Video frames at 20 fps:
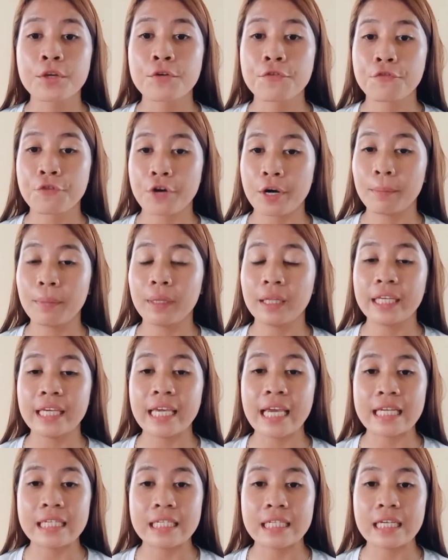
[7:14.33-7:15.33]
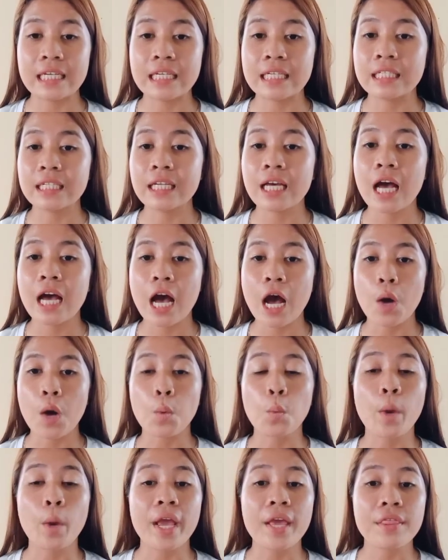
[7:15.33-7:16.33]
verbally and in a
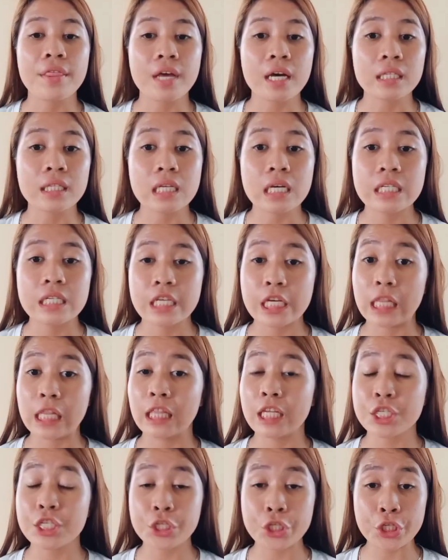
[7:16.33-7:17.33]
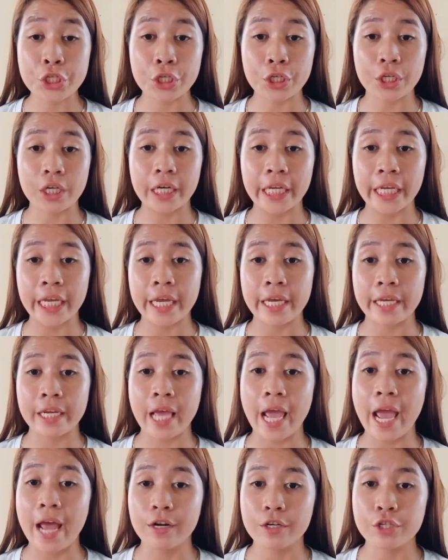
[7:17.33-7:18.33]
way that the listener can
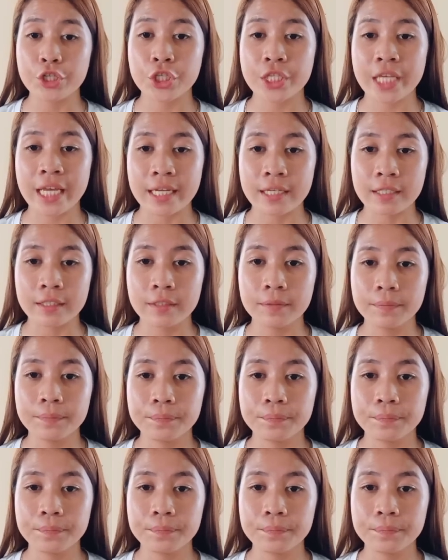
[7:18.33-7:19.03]
understand.